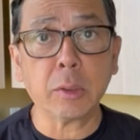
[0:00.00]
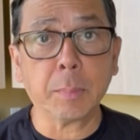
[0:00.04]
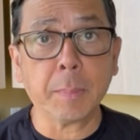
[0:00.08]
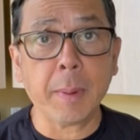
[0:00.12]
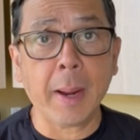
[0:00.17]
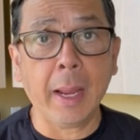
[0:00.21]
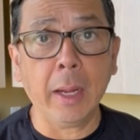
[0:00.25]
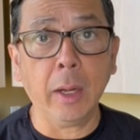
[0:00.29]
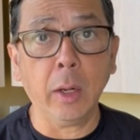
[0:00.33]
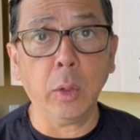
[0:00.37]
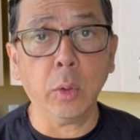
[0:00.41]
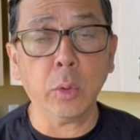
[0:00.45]

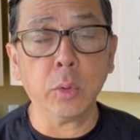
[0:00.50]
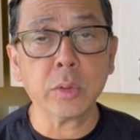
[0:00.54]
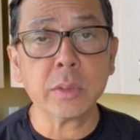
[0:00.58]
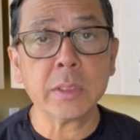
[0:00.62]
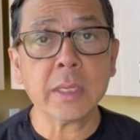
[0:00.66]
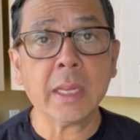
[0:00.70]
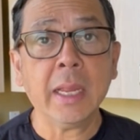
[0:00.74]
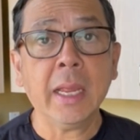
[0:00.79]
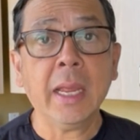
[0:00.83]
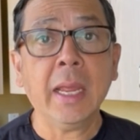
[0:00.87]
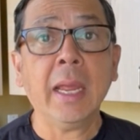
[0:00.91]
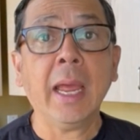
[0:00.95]
Paulos,
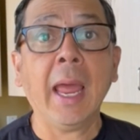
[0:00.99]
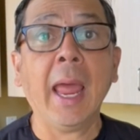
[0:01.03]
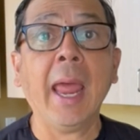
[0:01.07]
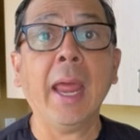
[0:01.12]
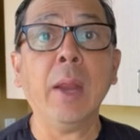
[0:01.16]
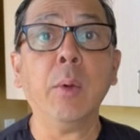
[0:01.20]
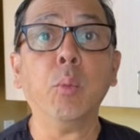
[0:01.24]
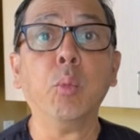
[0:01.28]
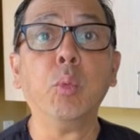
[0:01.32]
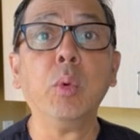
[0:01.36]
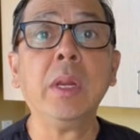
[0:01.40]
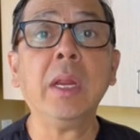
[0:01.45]

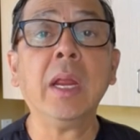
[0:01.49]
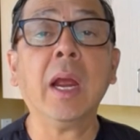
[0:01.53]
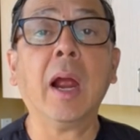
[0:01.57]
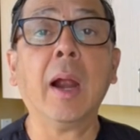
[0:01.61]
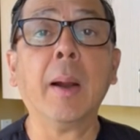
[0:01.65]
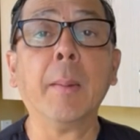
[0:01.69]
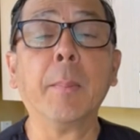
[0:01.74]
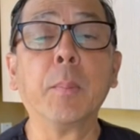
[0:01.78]
and we are